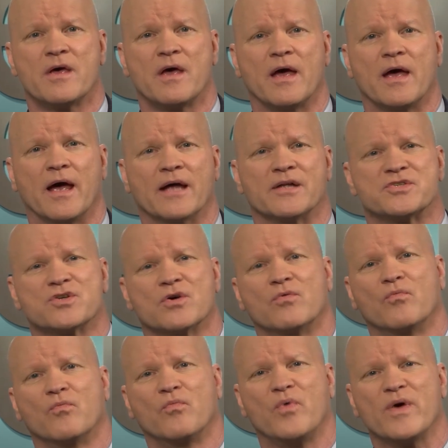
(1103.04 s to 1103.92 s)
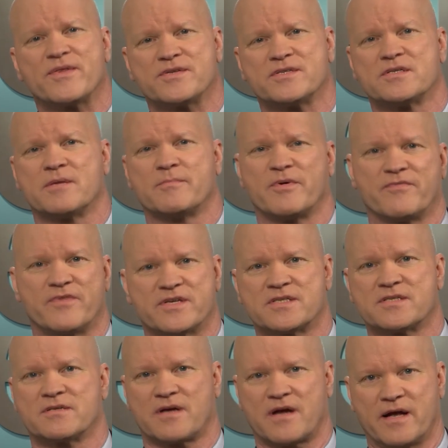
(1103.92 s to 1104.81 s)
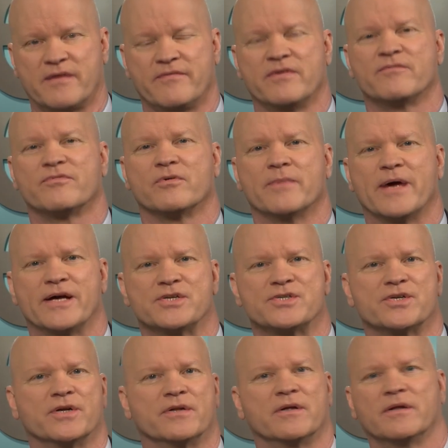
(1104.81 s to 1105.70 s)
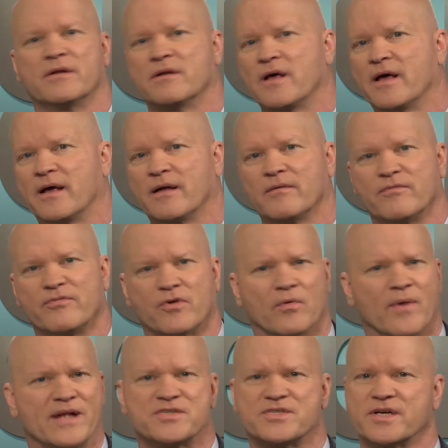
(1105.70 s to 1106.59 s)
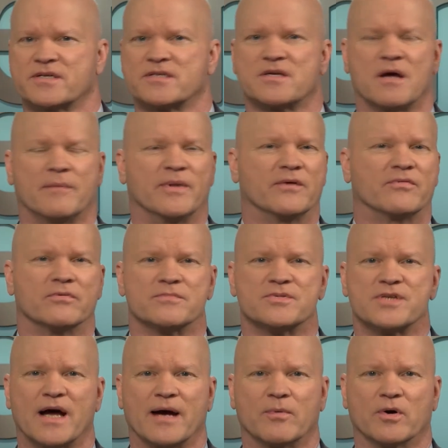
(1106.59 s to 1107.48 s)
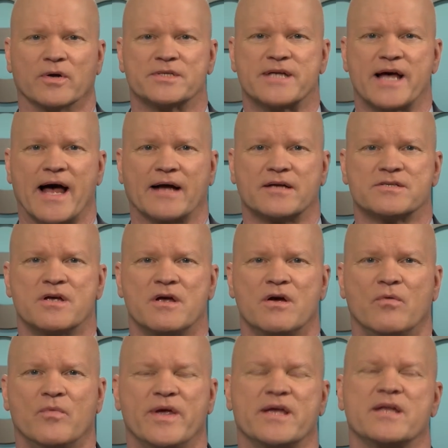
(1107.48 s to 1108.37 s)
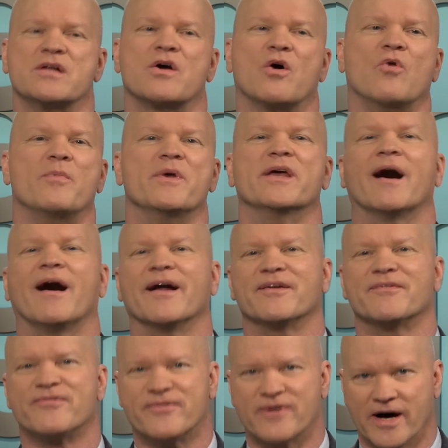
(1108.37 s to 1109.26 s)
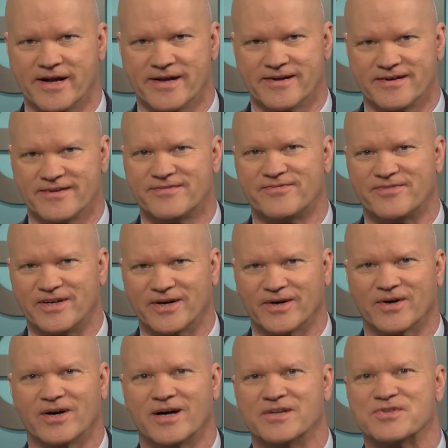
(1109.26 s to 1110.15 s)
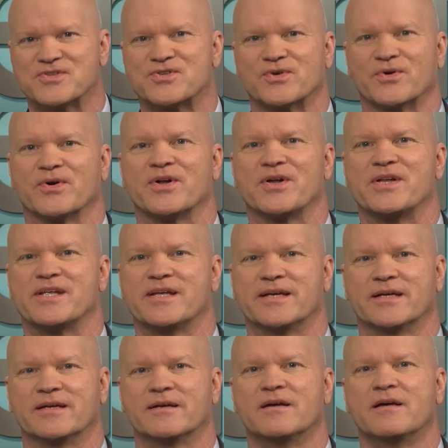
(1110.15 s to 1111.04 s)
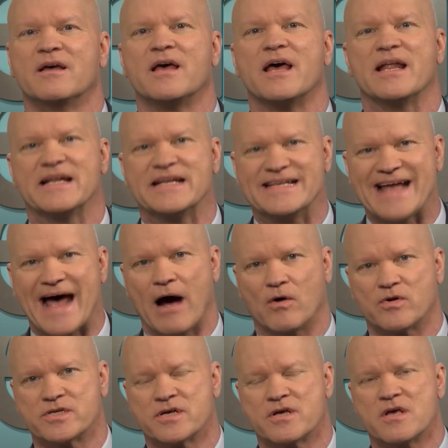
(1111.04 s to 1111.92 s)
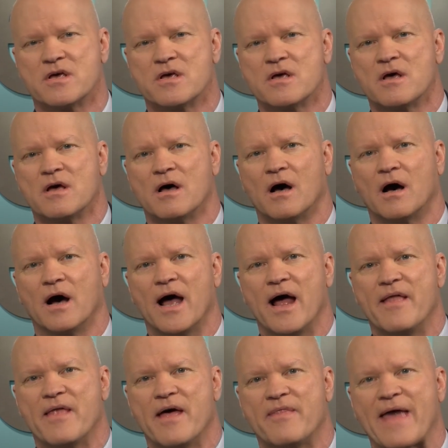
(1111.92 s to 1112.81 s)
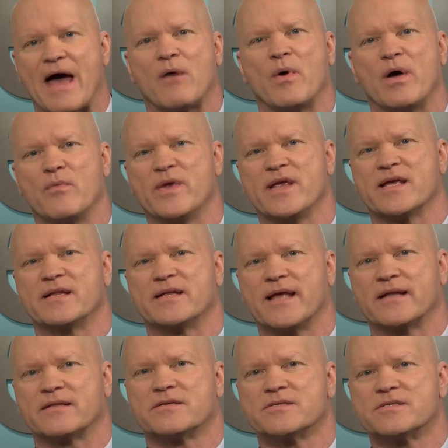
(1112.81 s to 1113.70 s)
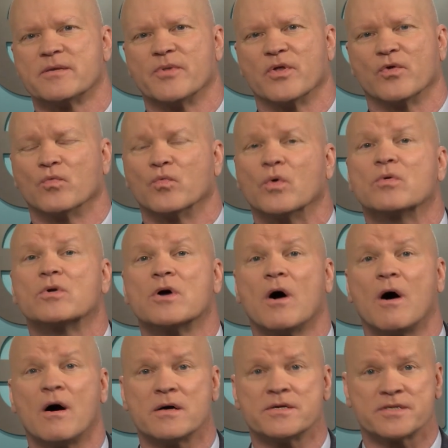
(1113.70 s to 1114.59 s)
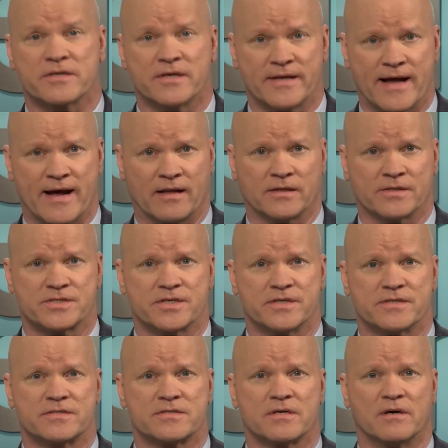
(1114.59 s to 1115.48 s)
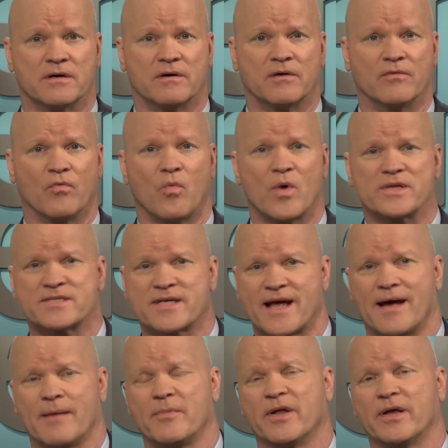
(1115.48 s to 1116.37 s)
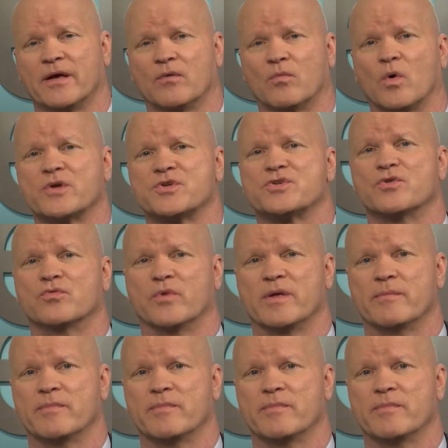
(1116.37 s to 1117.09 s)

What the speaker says: And so with some of this kind of information and forensics coming from cyber attacks, we can go beyond FUD, fear, uncertainty, and doubt. And that way we can get to some of the root cause analysis of what's happening and what should we